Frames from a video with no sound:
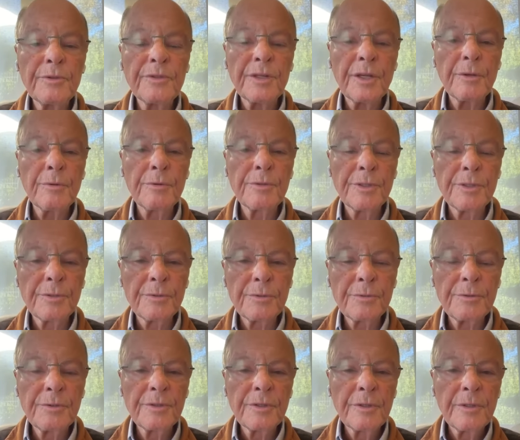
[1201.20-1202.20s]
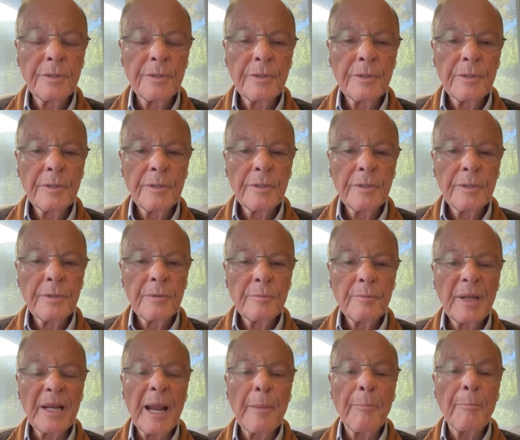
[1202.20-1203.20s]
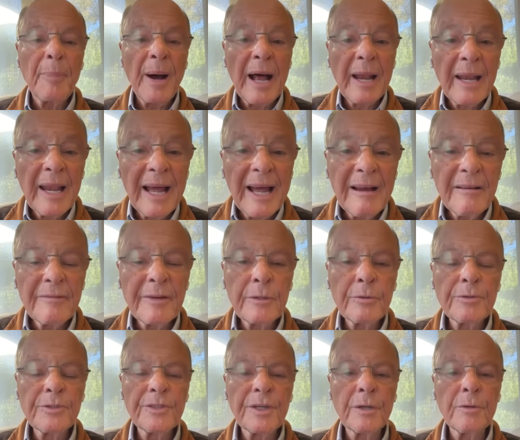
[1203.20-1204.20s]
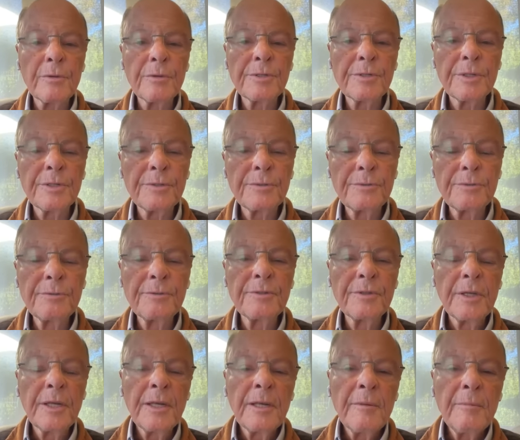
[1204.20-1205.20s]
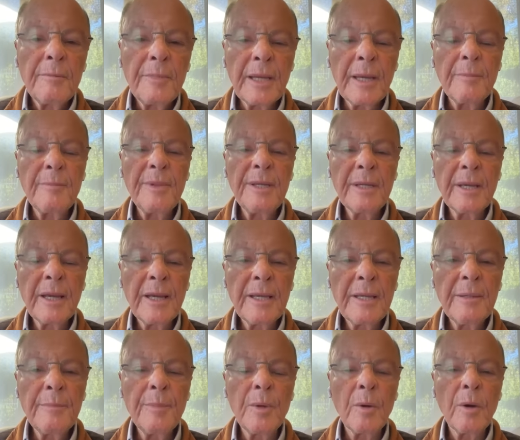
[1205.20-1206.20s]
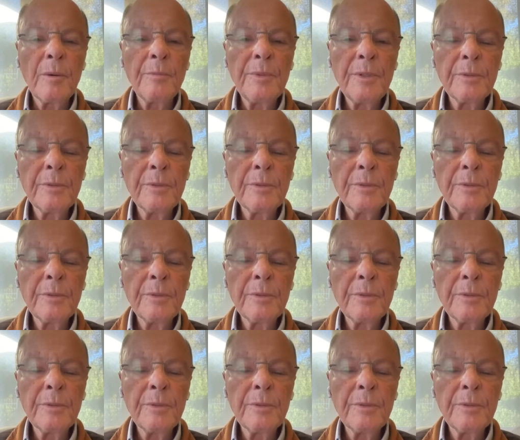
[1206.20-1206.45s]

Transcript: Spirit of the Lord Jesus, by the word of the Lord Jesus, my dear friend,